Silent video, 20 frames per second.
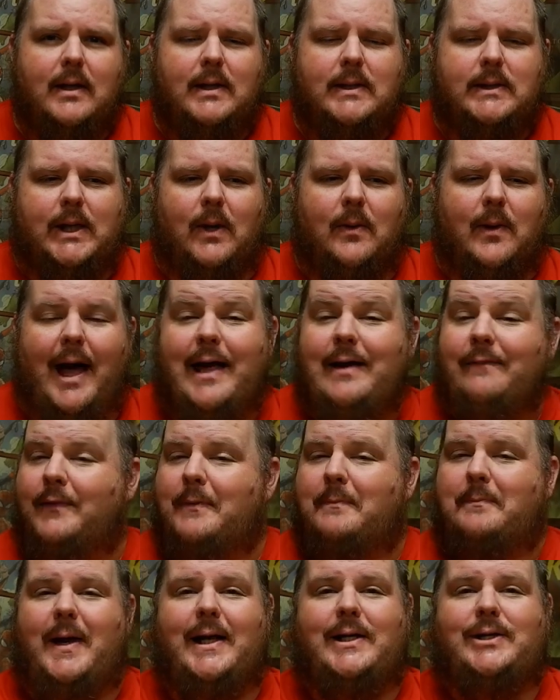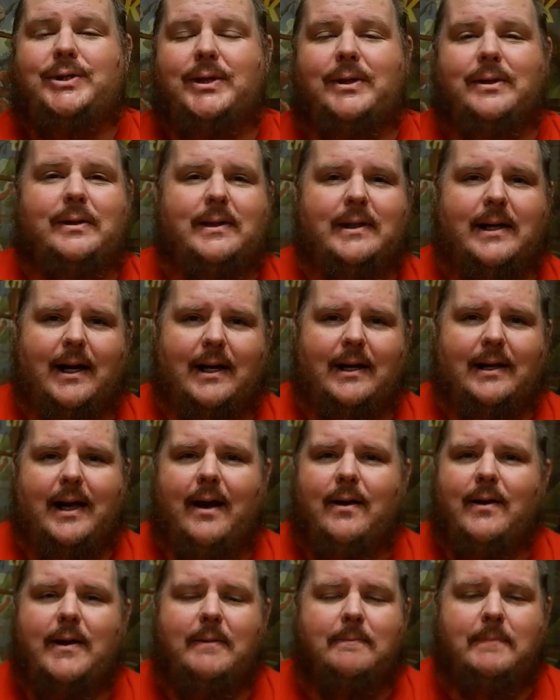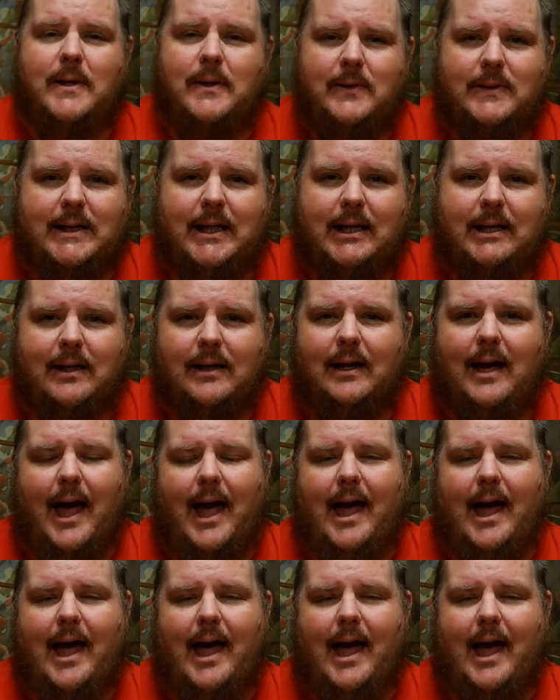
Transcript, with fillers: So I even pictured Gary Busey